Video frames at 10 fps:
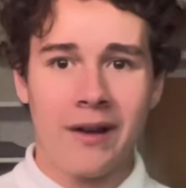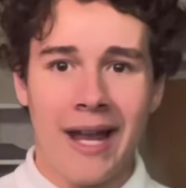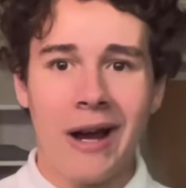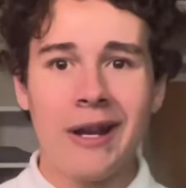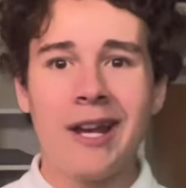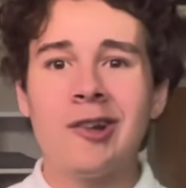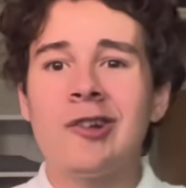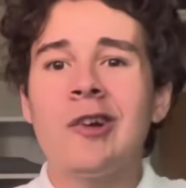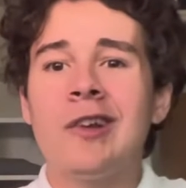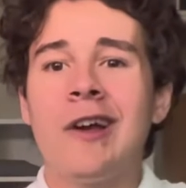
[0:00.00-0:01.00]
down, and it
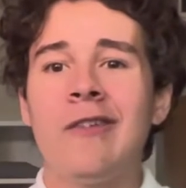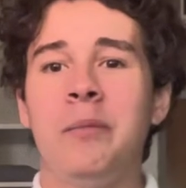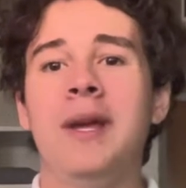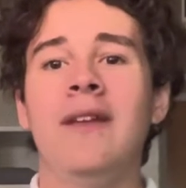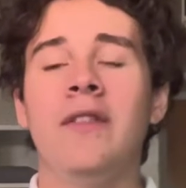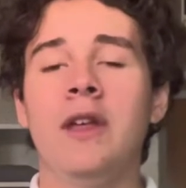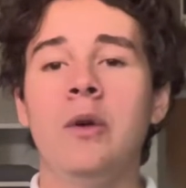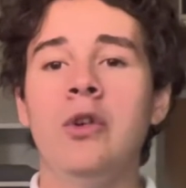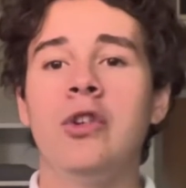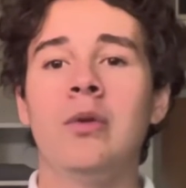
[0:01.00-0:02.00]
sure does beat the
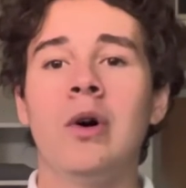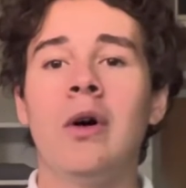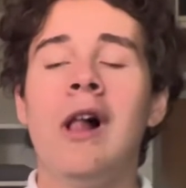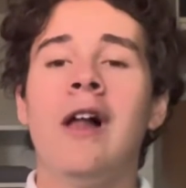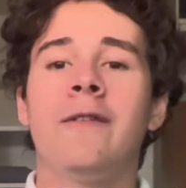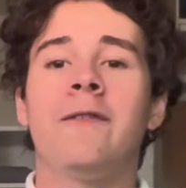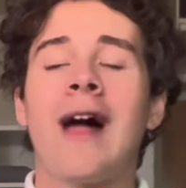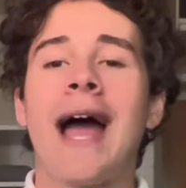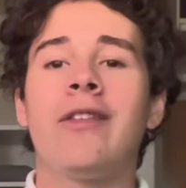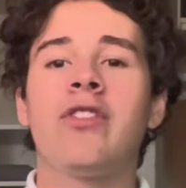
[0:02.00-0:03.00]
usual
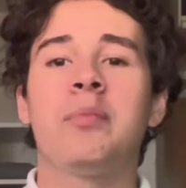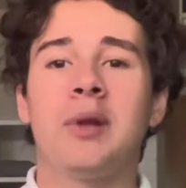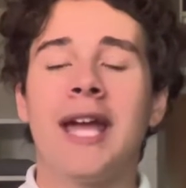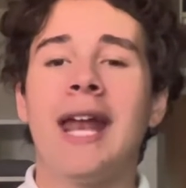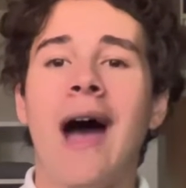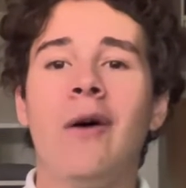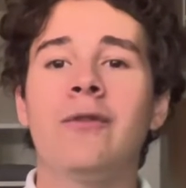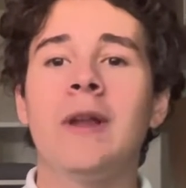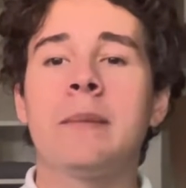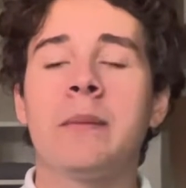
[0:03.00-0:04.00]
flat, splayed
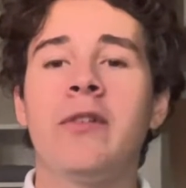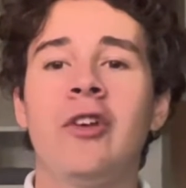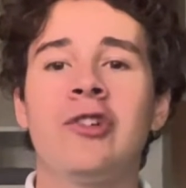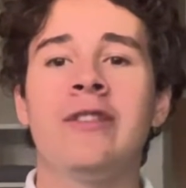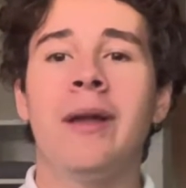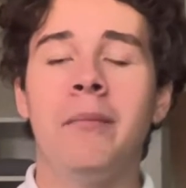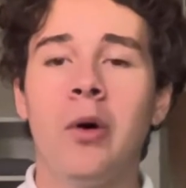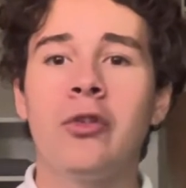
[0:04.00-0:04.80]
out flipper position that most